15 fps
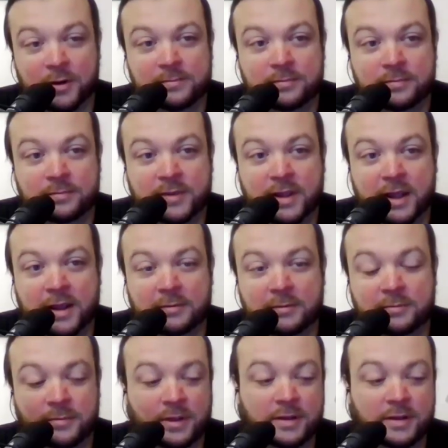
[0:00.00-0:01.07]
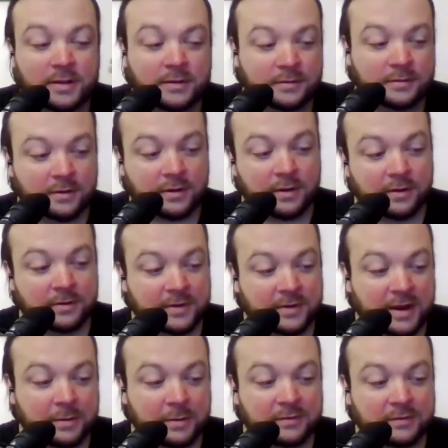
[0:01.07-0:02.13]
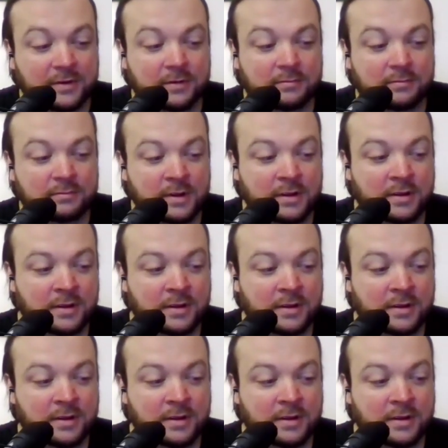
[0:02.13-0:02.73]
one that the cult that I was in